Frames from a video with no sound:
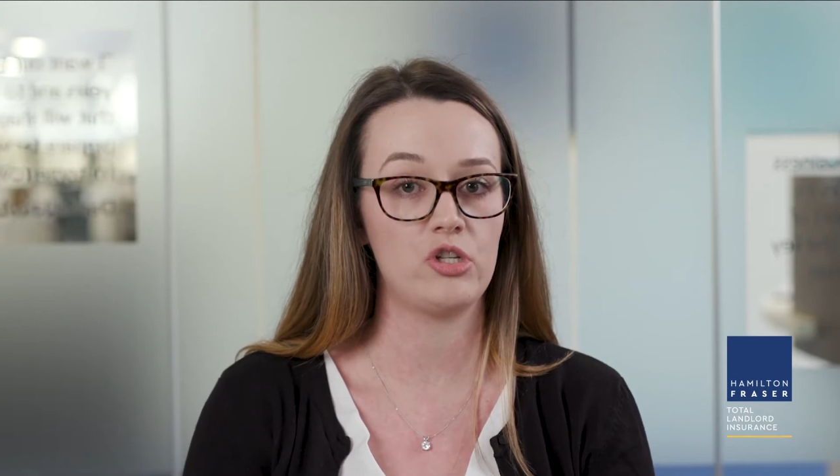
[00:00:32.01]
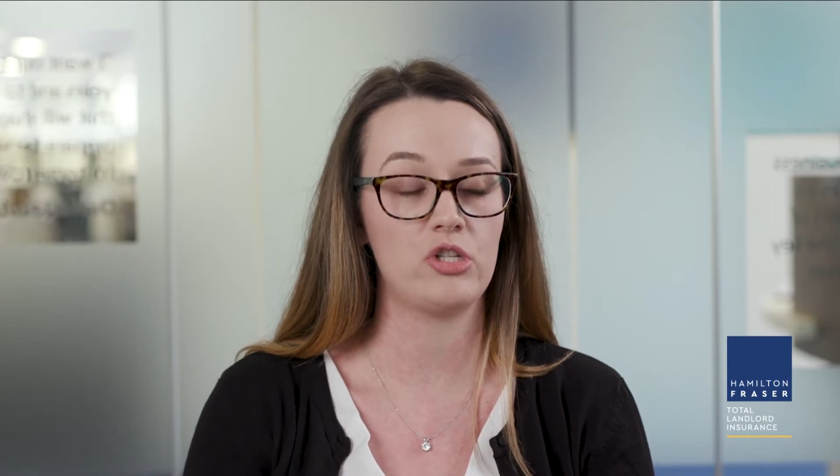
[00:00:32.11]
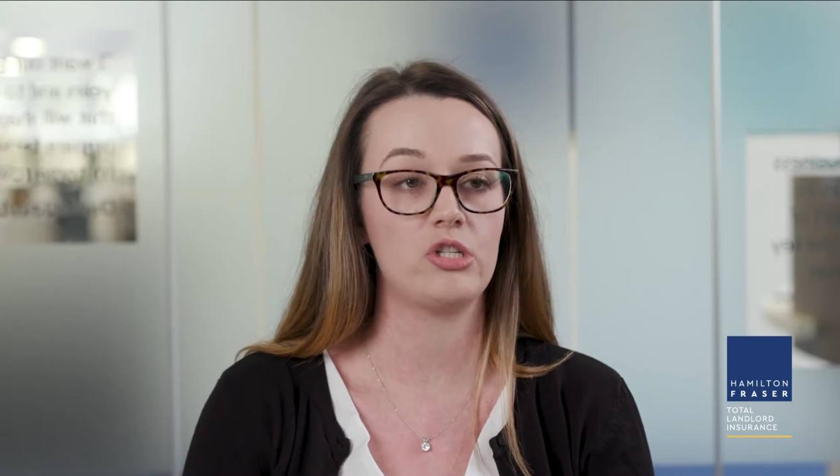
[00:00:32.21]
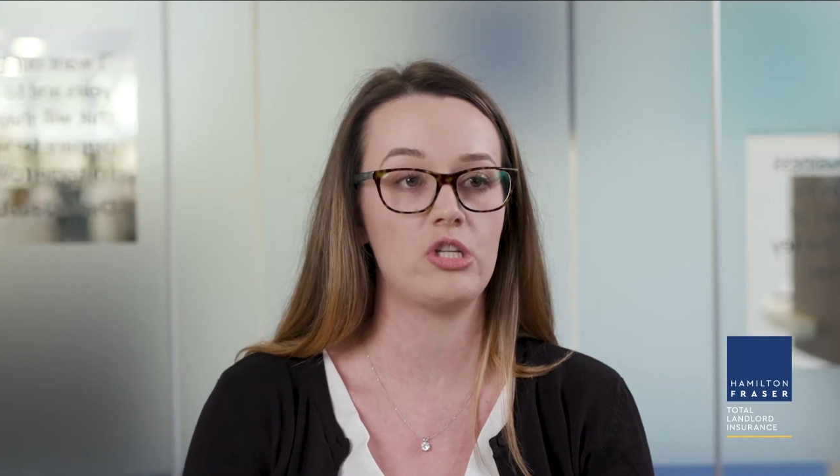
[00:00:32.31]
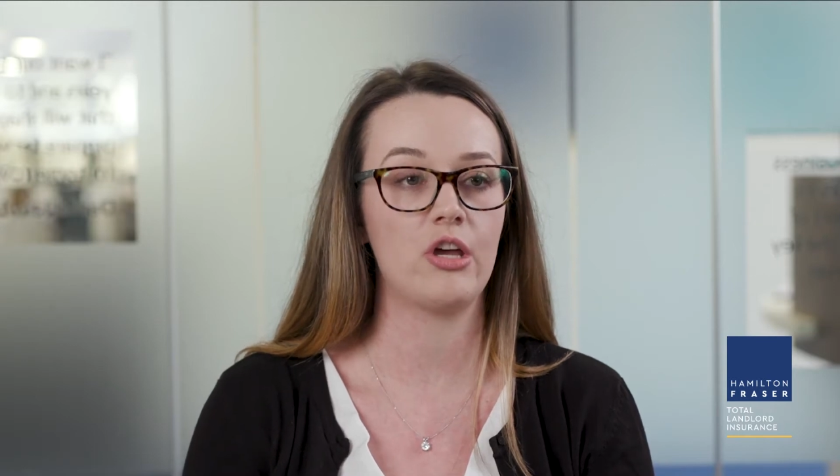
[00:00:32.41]

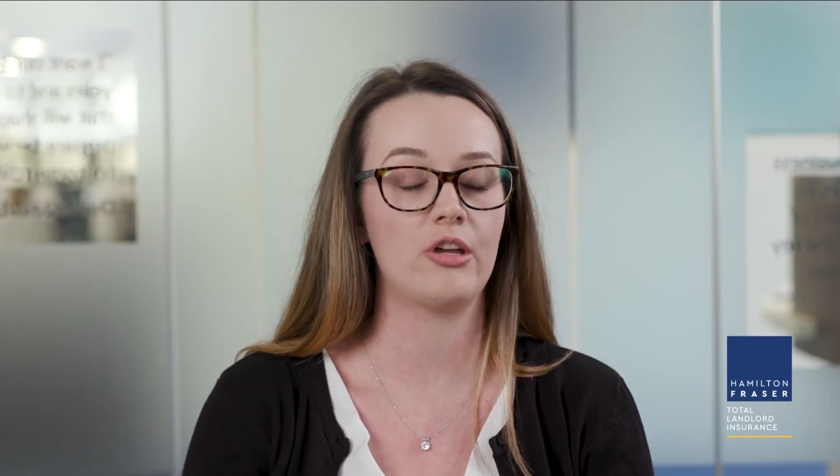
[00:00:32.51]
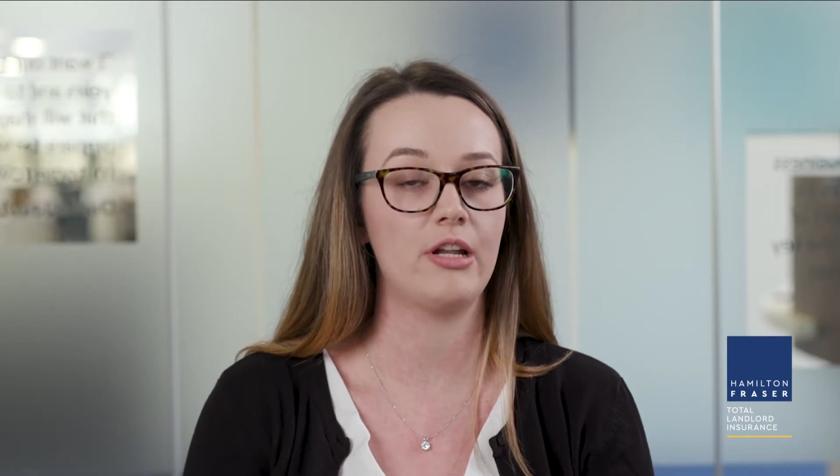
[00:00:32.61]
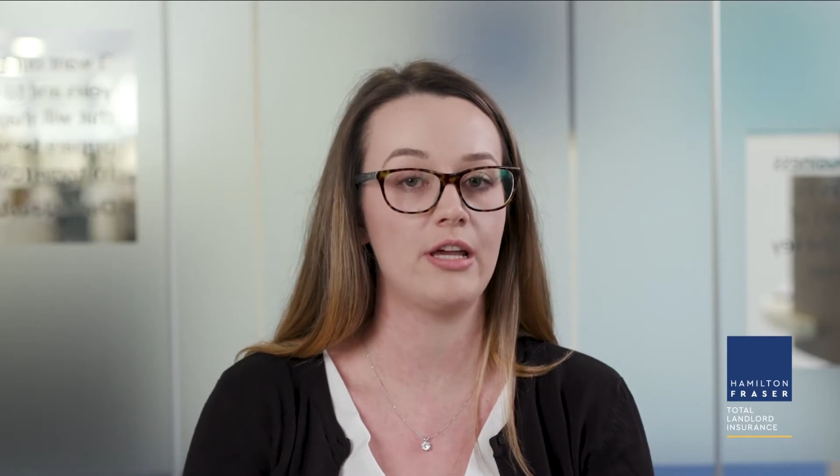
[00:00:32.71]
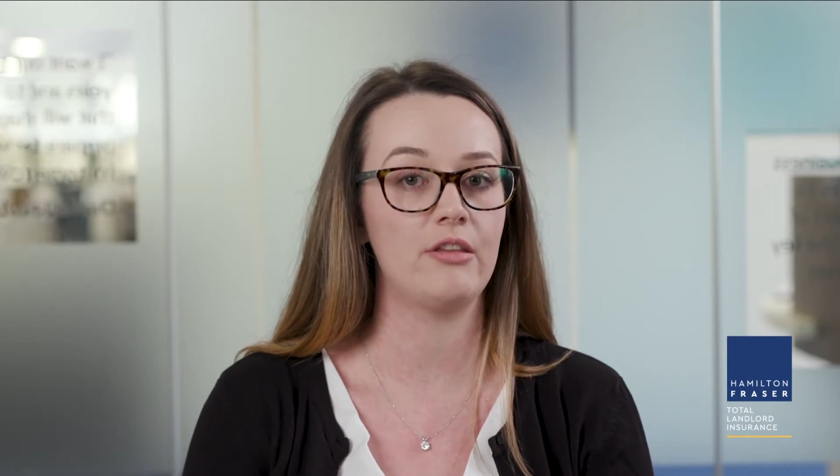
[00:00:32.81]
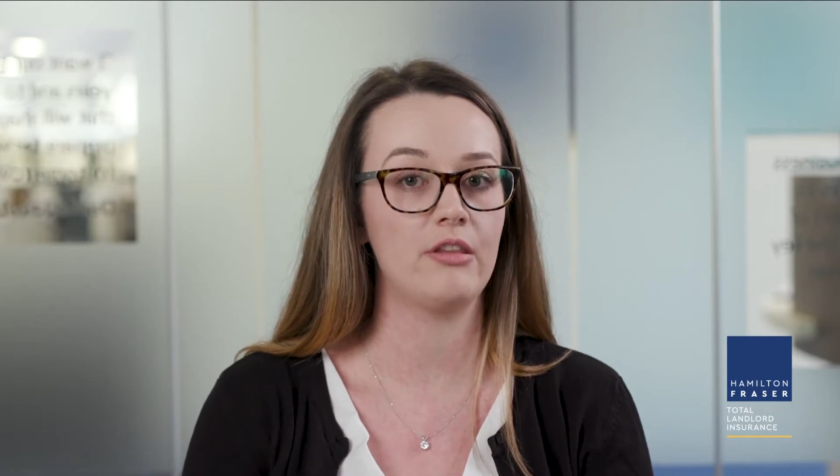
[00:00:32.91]
just to
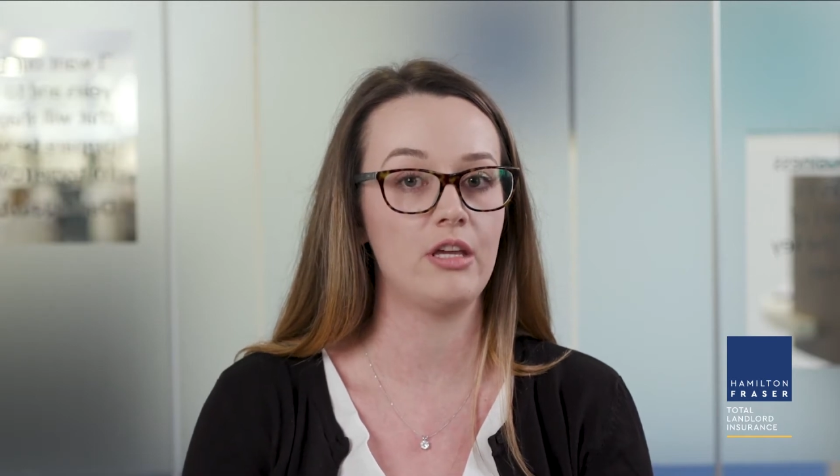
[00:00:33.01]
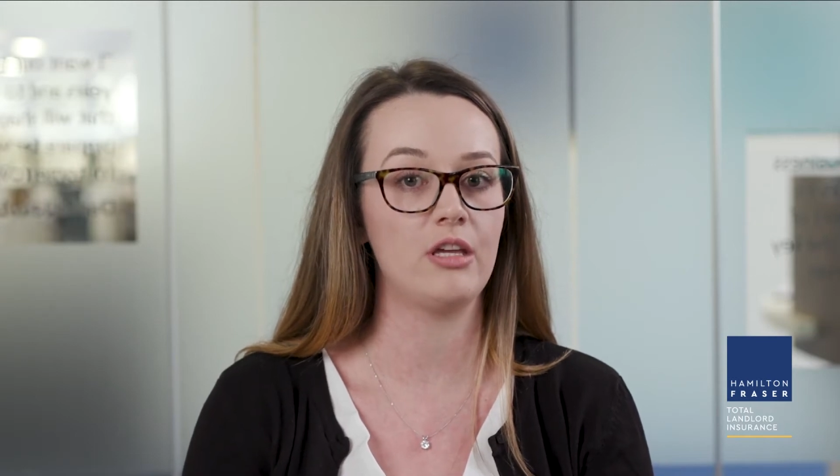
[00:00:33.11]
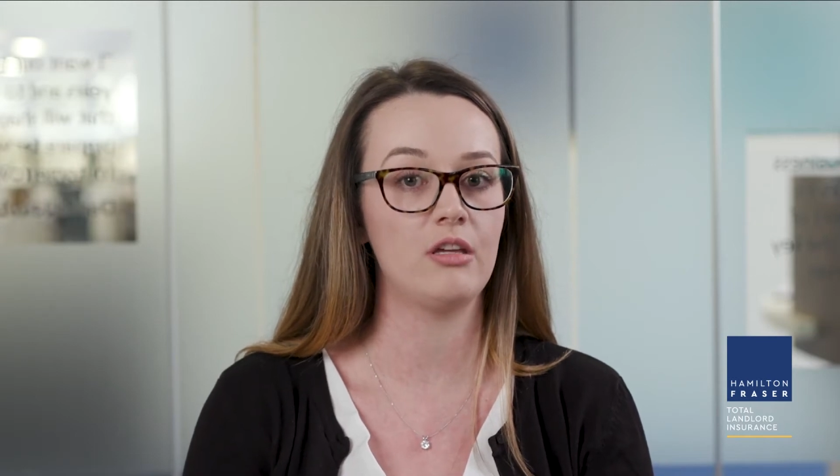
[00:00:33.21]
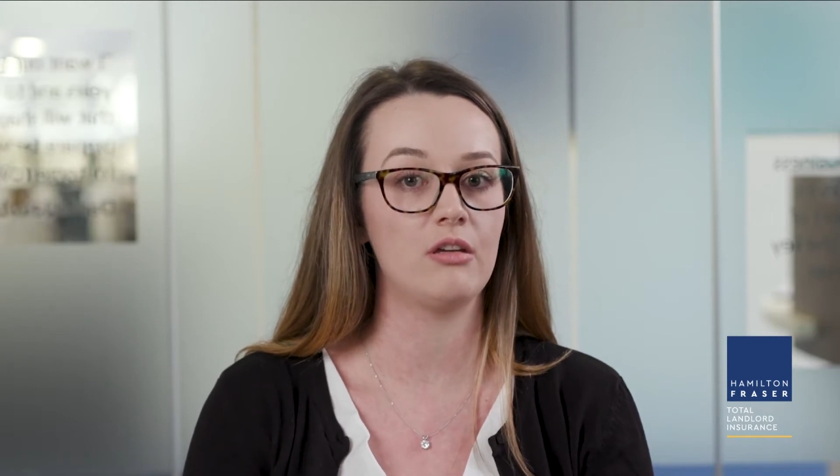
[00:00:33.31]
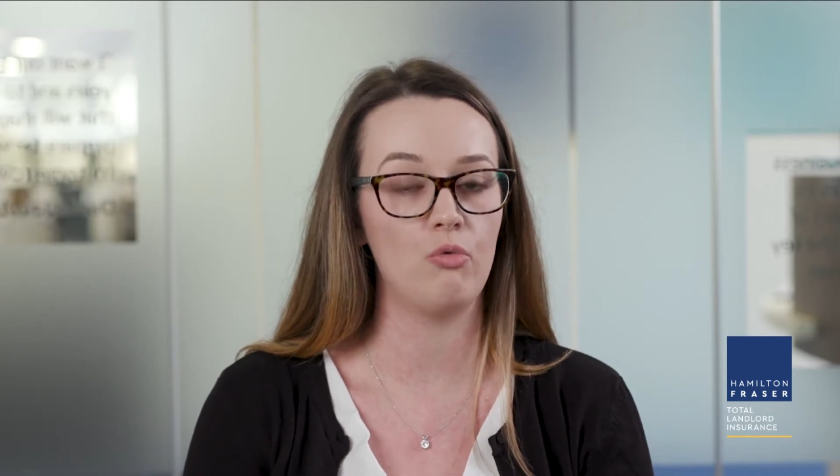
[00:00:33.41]
circulate the